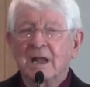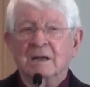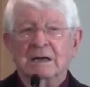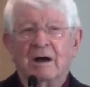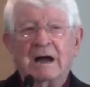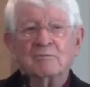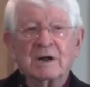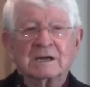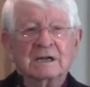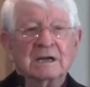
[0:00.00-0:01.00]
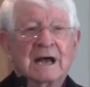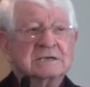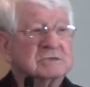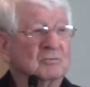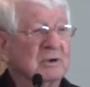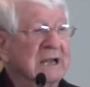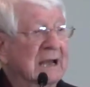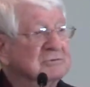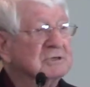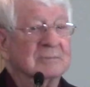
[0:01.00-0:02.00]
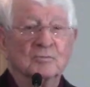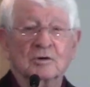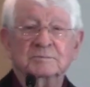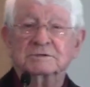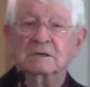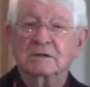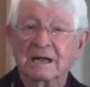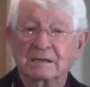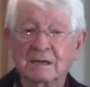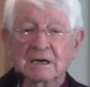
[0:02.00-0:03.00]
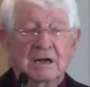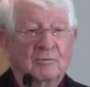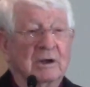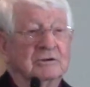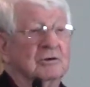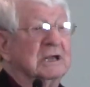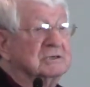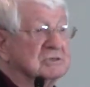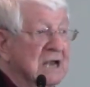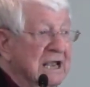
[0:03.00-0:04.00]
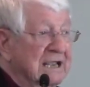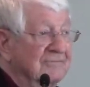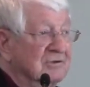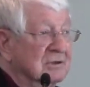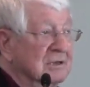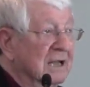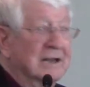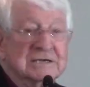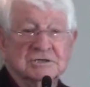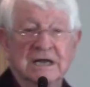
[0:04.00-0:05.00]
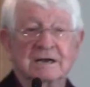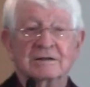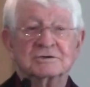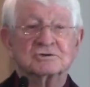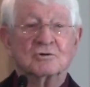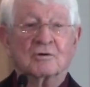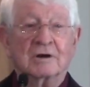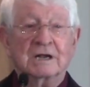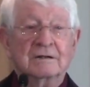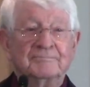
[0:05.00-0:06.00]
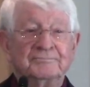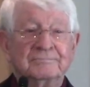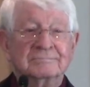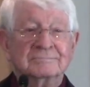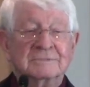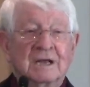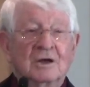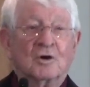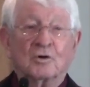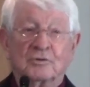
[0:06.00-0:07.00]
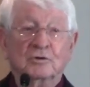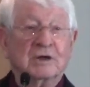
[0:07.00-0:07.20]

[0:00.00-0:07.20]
Now, I recognize that we have some groups that think that, well, you get saved and that's the end of the story, or you